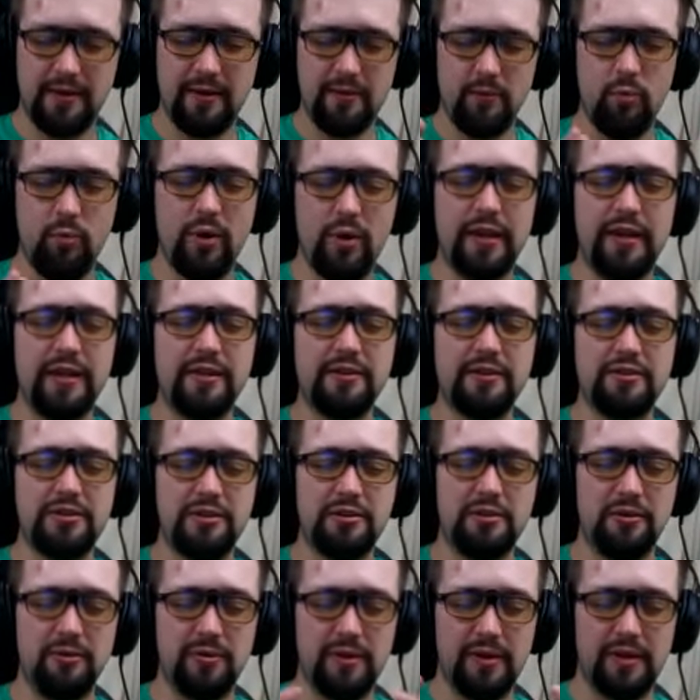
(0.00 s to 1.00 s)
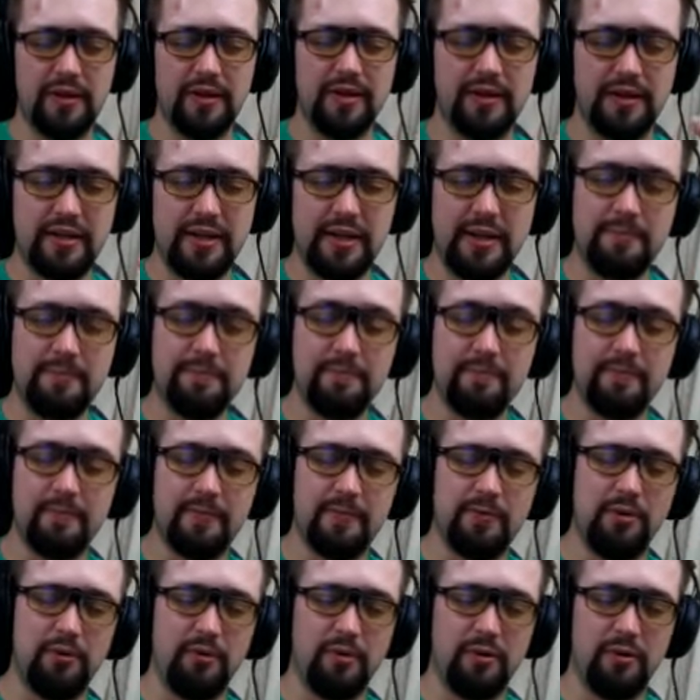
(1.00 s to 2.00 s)
willing to
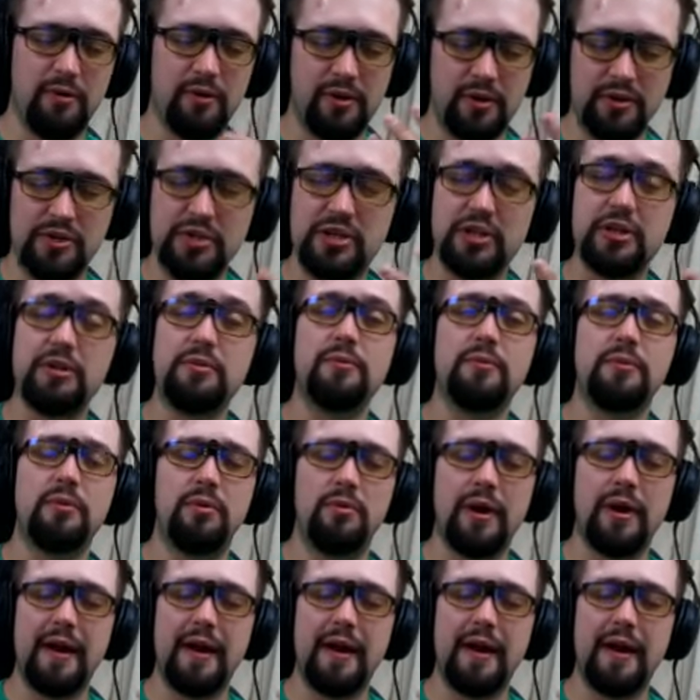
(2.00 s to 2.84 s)
who